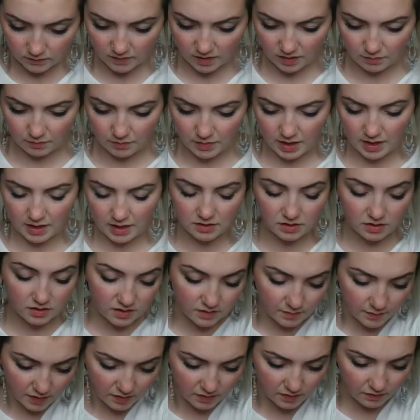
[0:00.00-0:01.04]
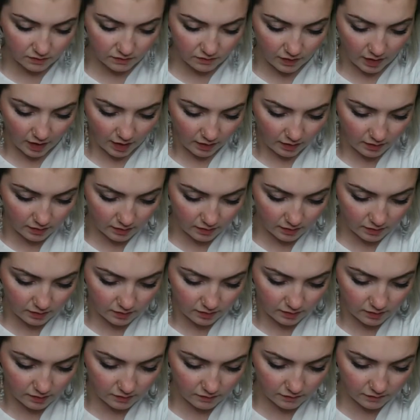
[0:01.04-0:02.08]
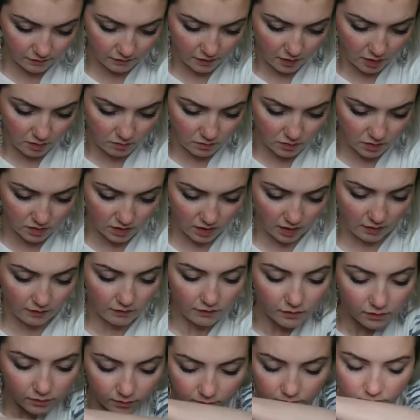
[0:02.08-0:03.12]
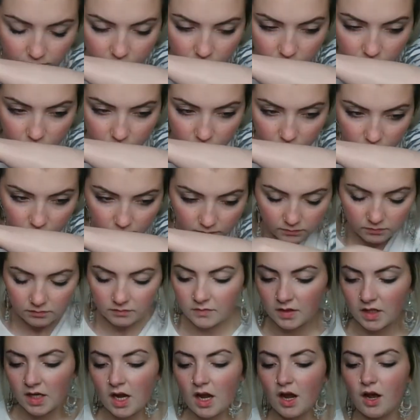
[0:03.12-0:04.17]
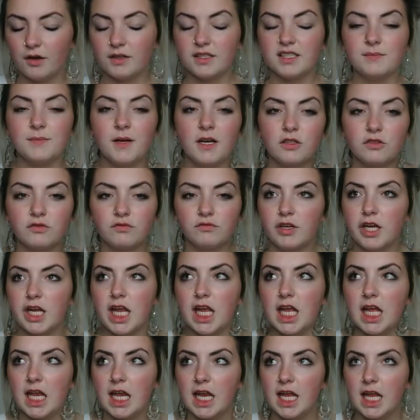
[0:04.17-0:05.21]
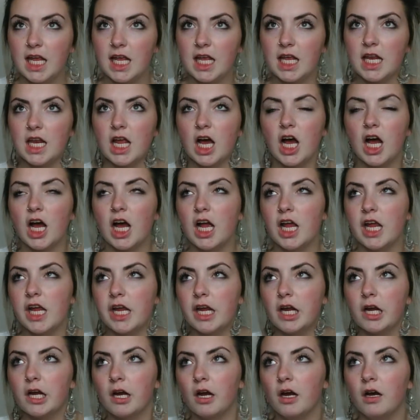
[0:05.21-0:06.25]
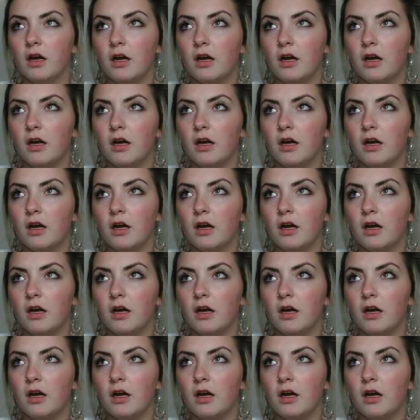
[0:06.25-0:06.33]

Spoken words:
And my hand just smells of that foam stuff. Oh, it smells really like